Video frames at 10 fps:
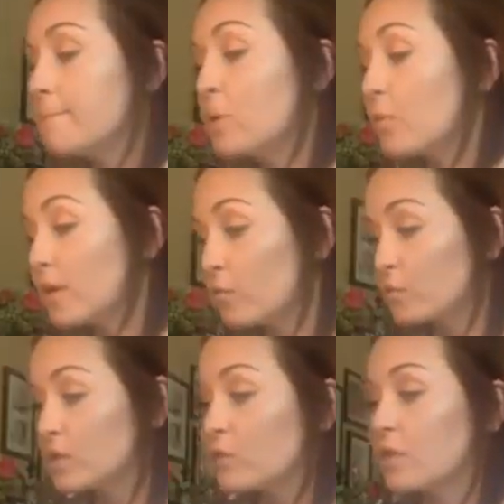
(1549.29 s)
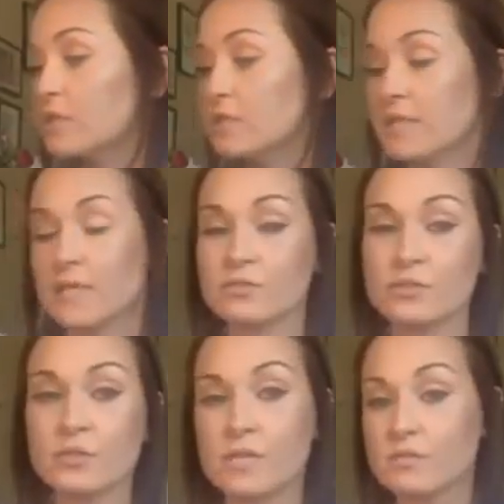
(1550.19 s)
But what I really wanted to get out to
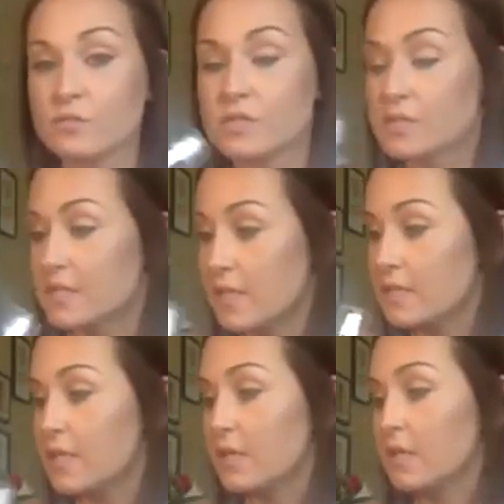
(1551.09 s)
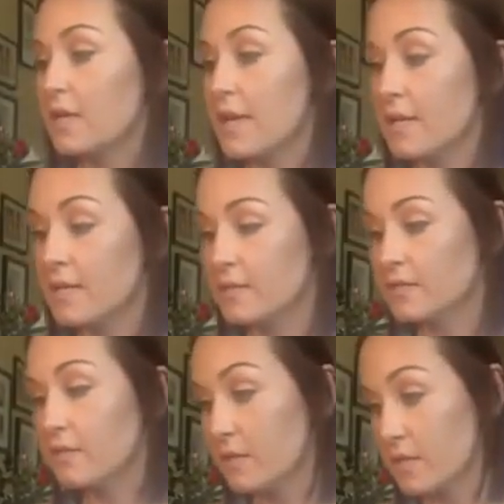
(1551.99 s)
you guys was the skincare and
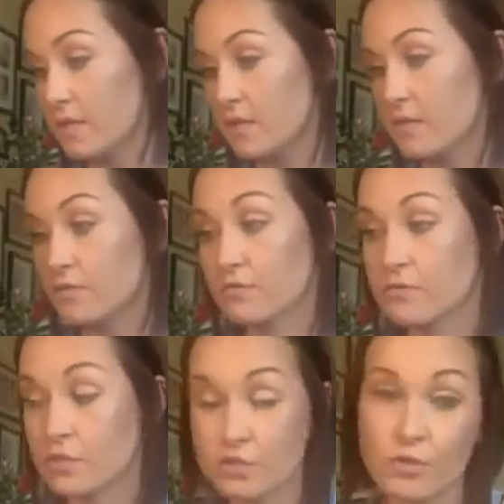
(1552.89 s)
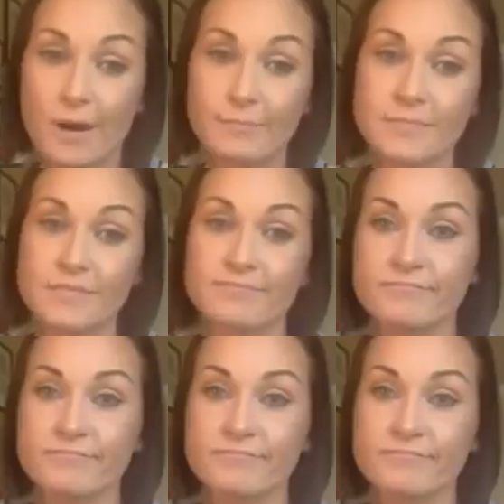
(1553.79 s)
the drops.